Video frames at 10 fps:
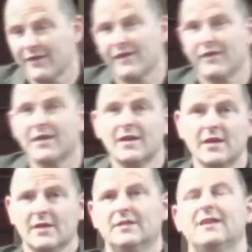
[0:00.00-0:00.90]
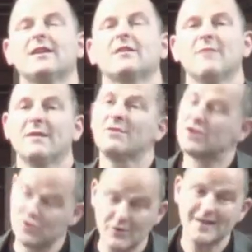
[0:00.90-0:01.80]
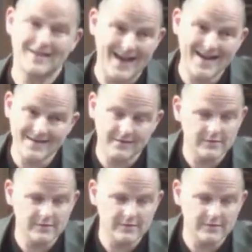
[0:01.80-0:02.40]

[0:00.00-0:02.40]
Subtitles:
living, the Ten Commandments, there's only ten,